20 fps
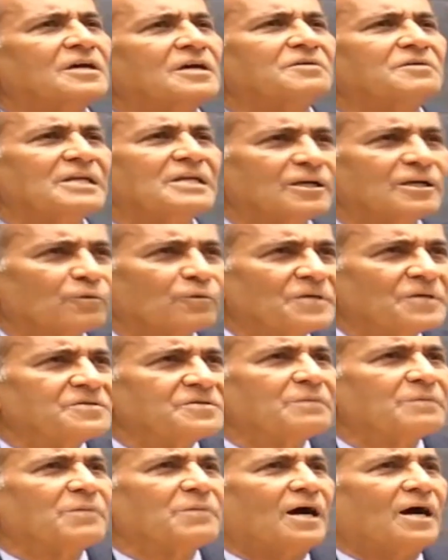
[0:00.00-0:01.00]
and really
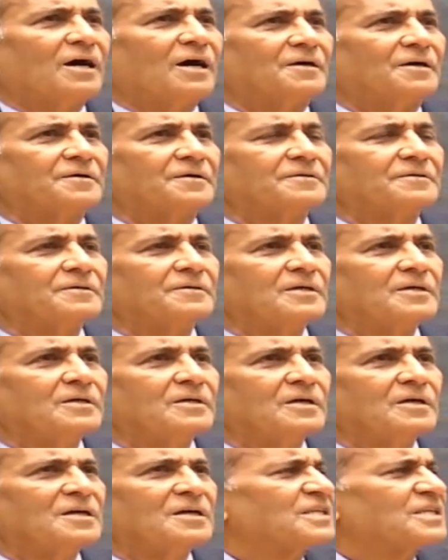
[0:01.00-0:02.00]
quiz them hard,
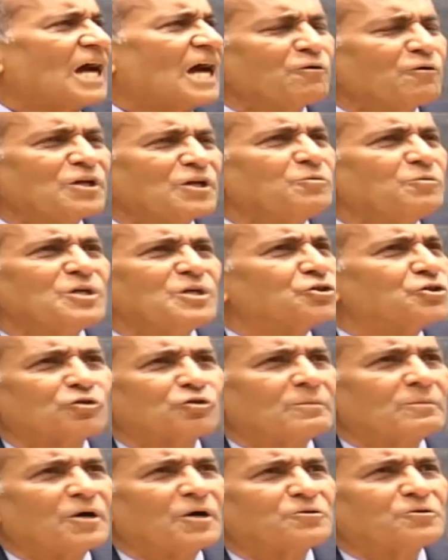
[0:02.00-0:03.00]
and say, how can you be
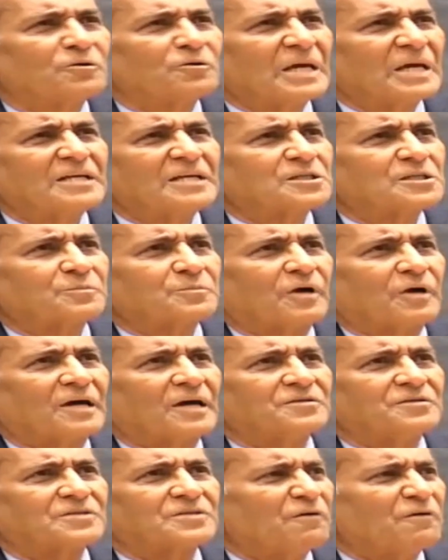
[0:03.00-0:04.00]
sure about your
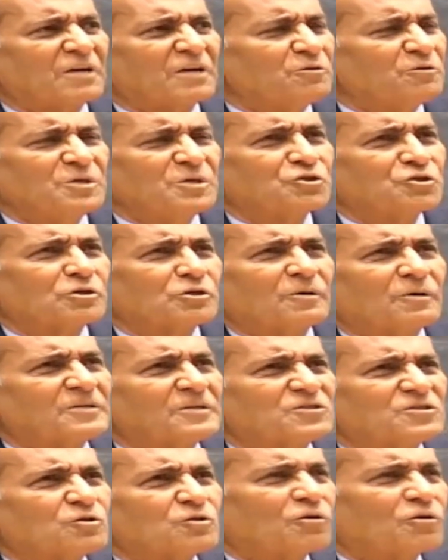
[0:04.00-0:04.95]
enterprise? How can you be sure about this